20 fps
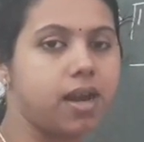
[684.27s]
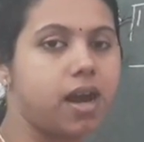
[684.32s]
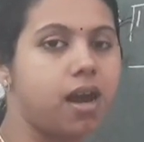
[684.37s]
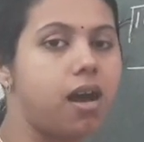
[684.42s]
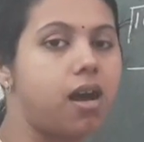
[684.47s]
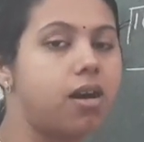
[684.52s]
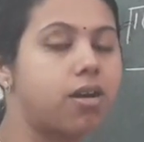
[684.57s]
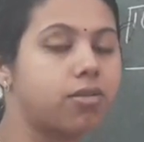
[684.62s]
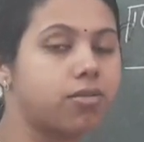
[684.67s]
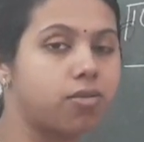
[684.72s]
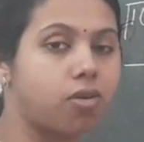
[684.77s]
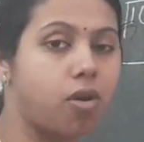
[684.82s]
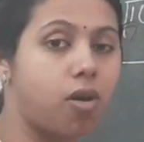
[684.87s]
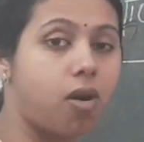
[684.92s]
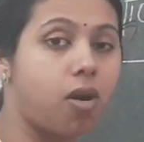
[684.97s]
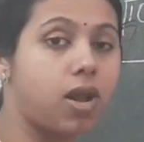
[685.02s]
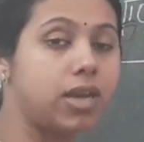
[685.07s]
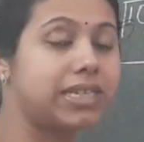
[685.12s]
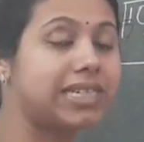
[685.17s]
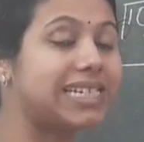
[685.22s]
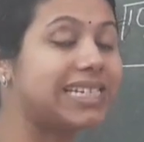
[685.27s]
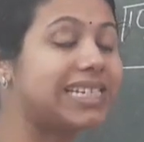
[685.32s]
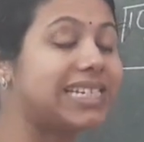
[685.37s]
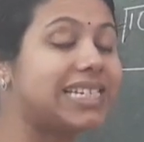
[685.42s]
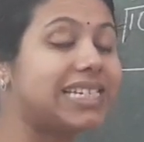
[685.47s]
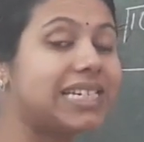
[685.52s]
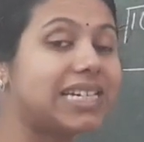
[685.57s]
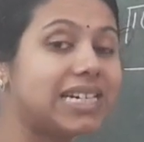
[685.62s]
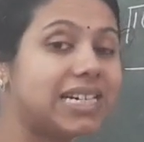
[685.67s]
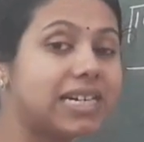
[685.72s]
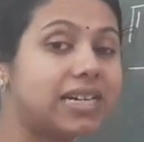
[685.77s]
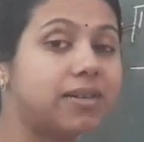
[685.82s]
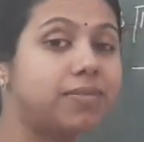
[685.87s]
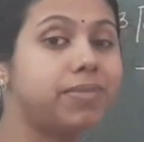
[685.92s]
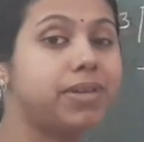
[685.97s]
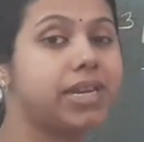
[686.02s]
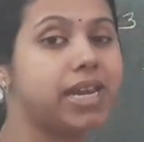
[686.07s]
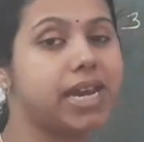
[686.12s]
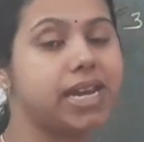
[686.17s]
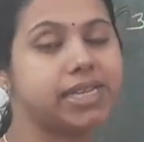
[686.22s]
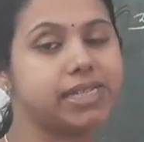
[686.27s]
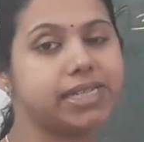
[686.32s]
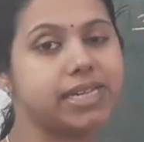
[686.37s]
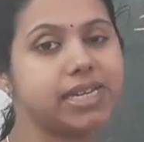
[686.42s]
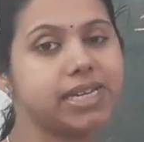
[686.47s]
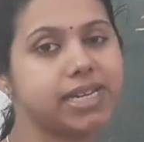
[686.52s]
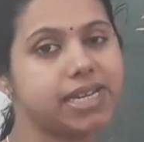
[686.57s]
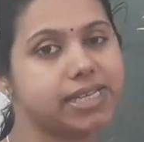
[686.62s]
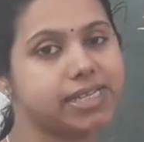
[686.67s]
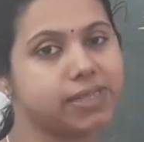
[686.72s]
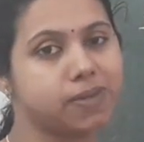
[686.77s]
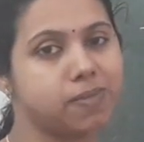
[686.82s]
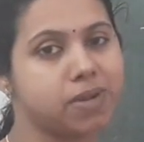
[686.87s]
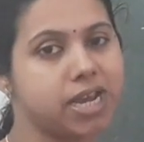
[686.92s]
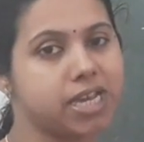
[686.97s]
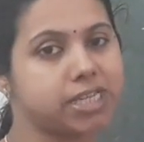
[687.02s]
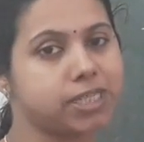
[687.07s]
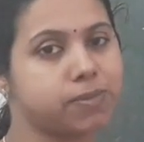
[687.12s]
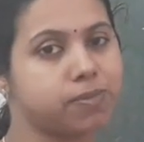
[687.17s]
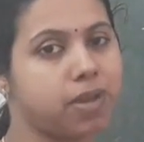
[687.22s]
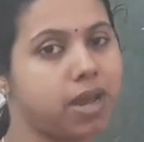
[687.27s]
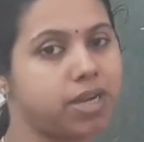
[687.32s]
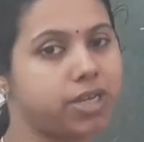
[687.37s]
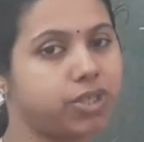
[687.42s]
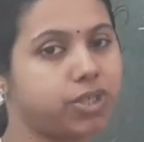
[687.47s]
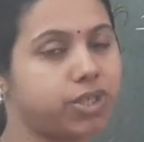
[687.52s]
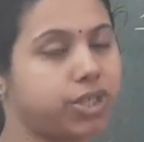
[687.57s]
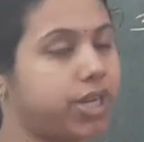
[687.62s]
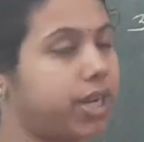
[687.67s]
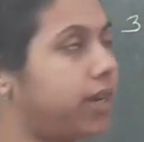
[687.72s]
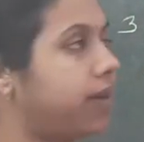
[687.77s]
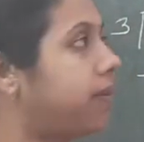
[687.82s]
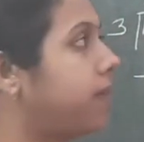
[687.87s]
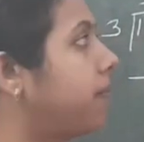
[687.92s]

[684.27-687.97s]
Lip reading: are called terminating decimal expansion.